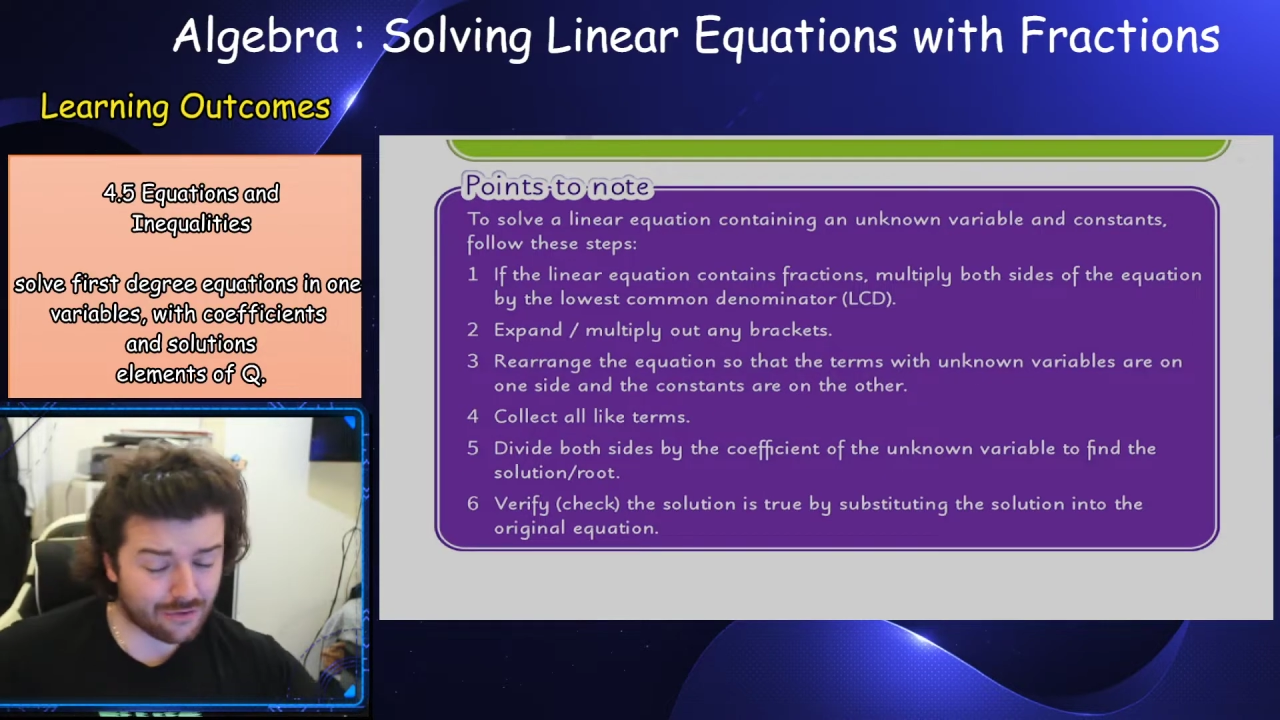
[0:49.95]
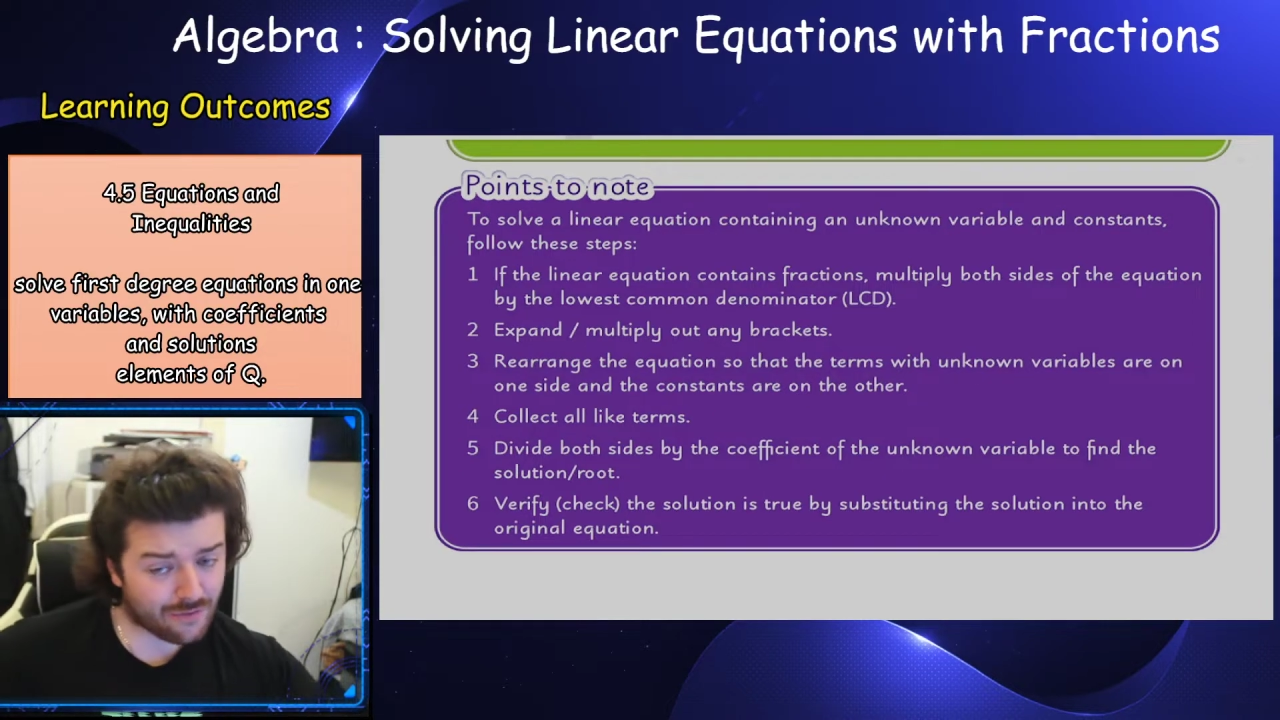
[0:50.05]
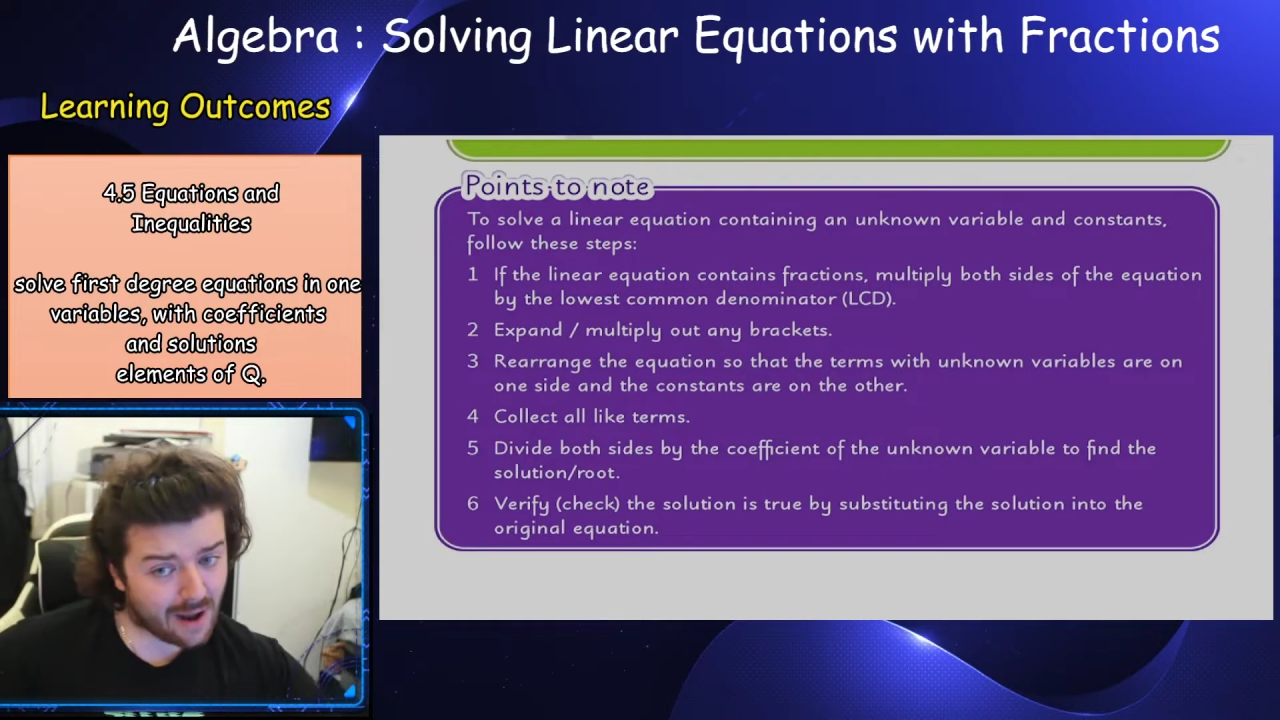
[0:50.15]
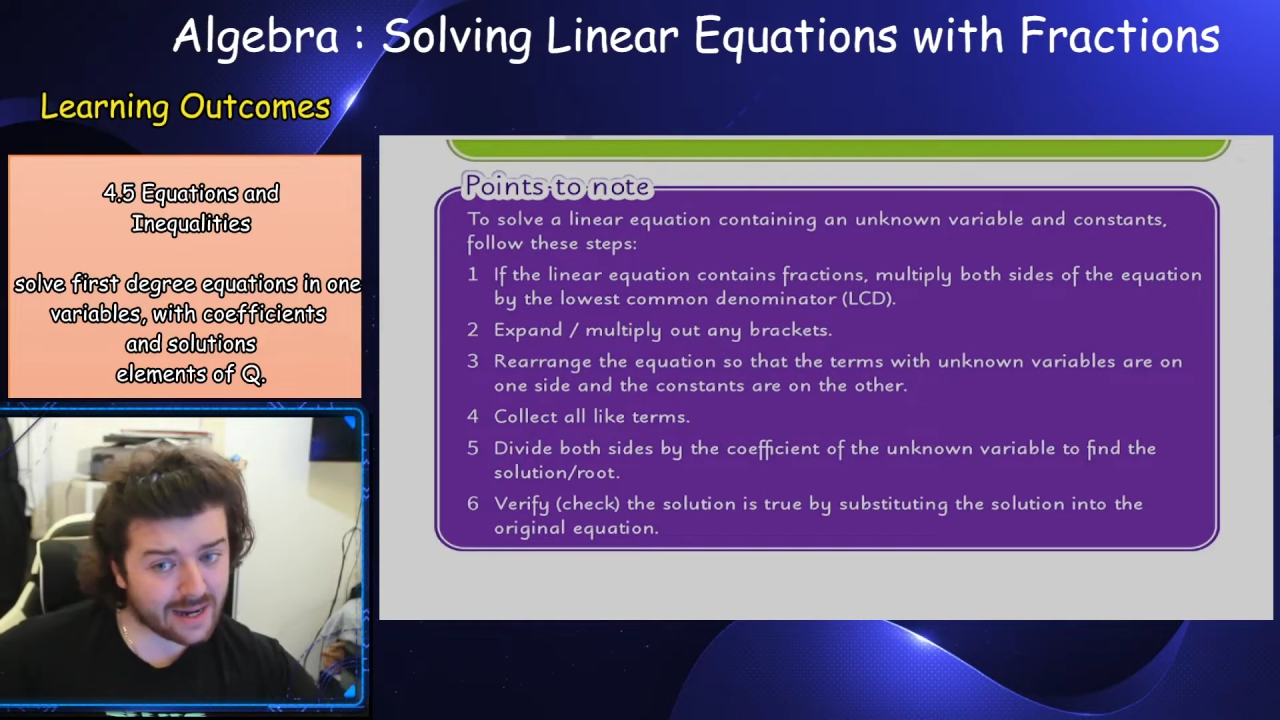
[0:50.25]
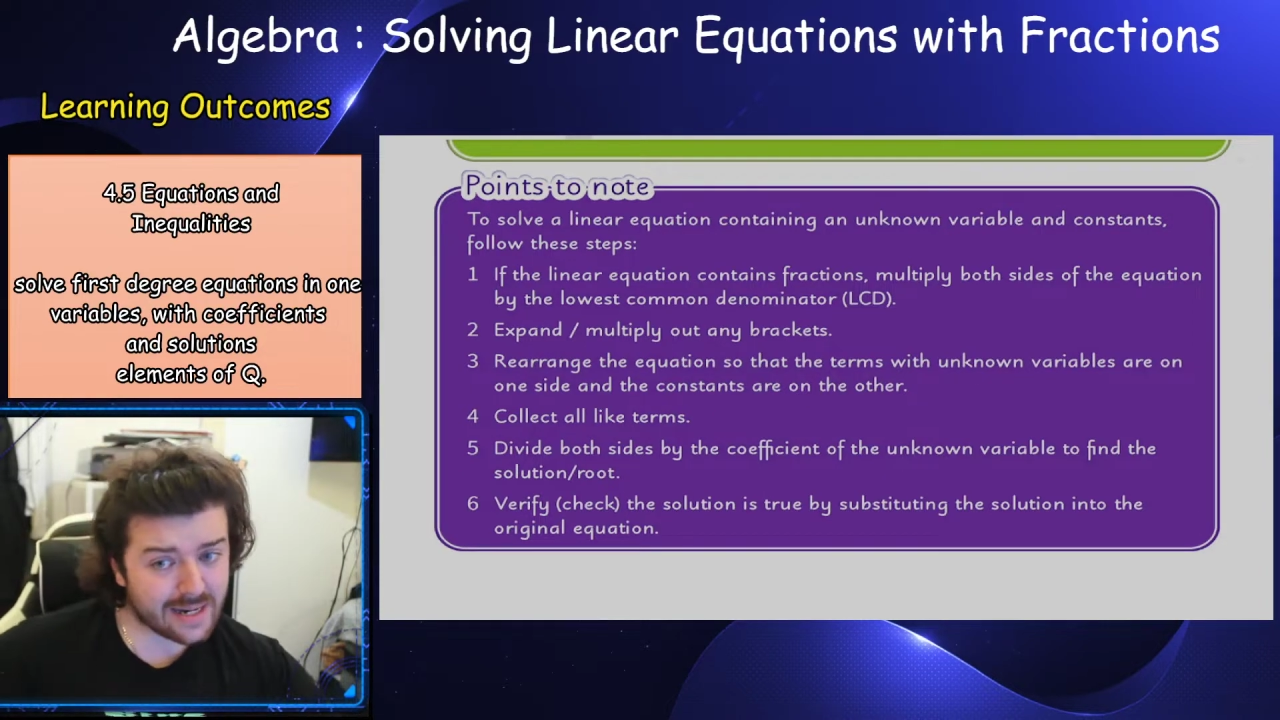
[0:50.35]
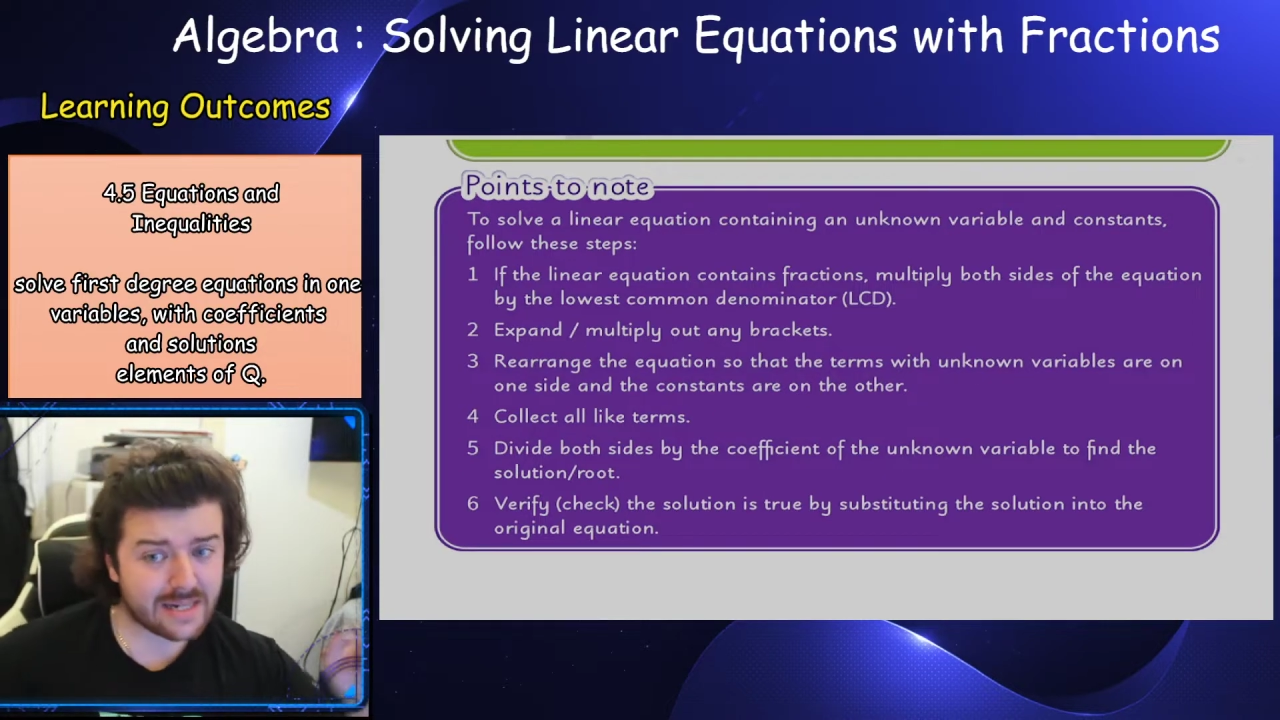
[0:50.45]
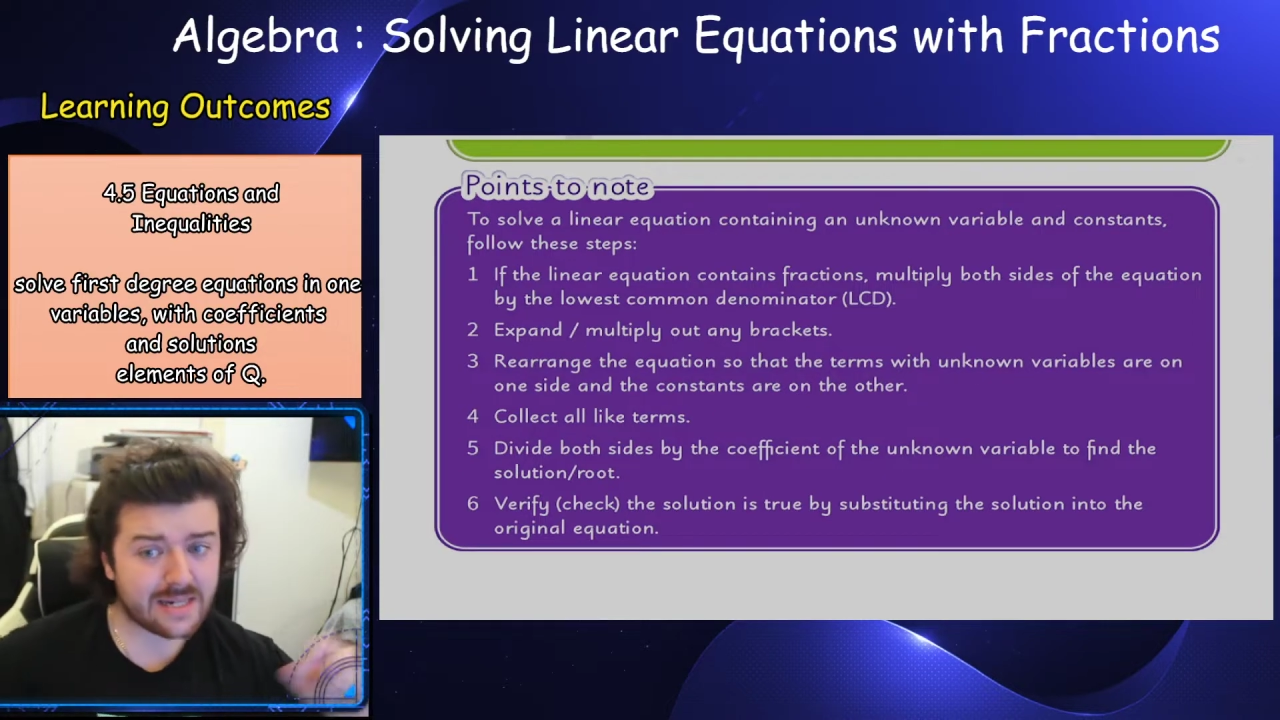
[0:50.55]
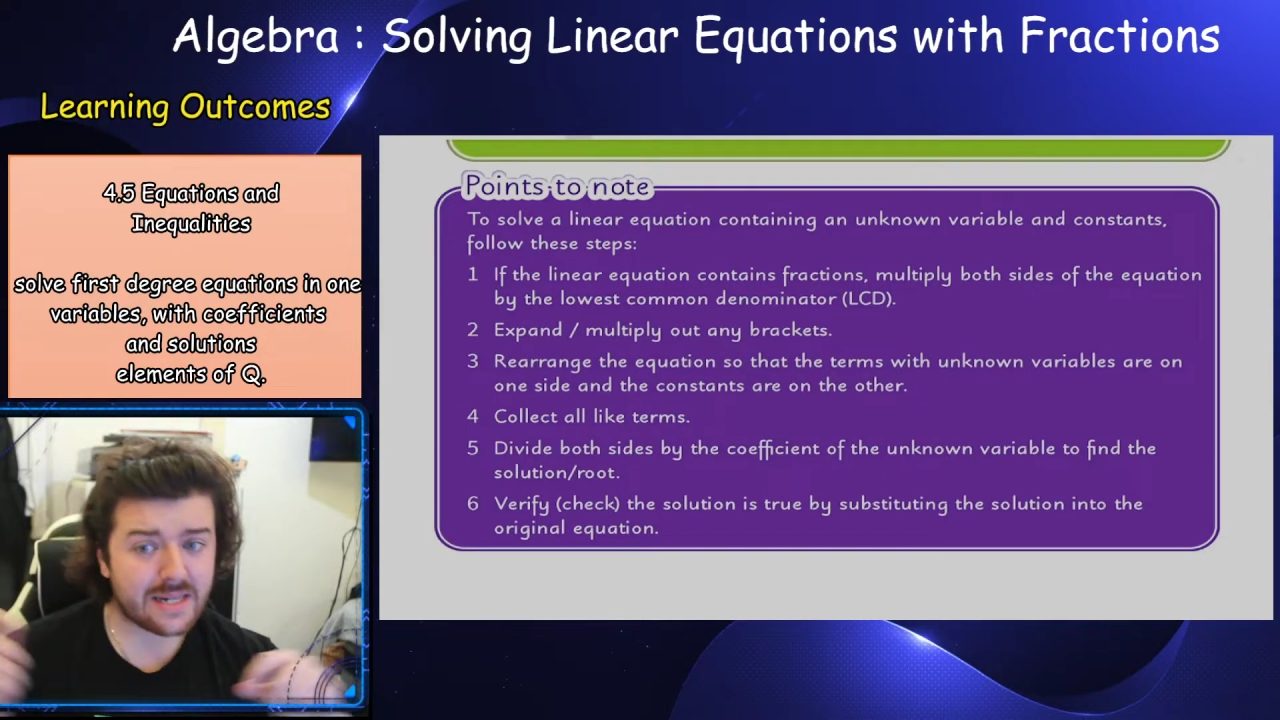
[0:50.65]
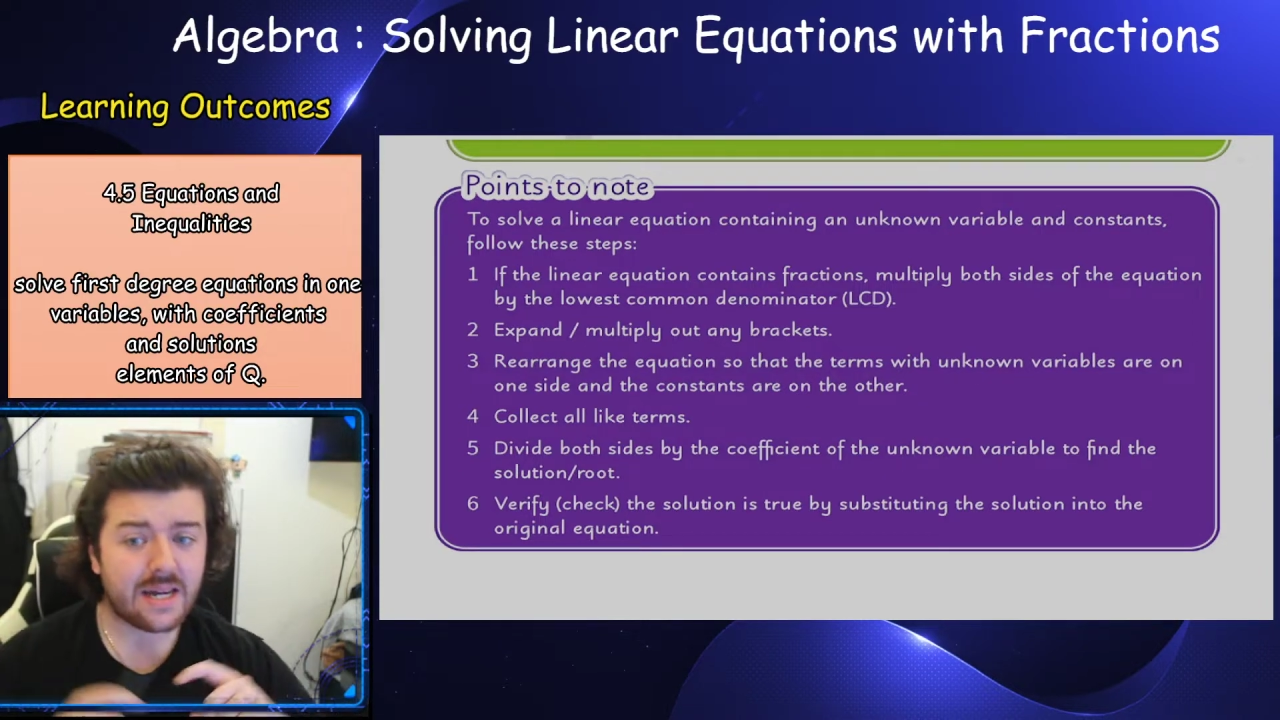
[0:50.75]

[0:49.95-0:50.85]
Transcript: right,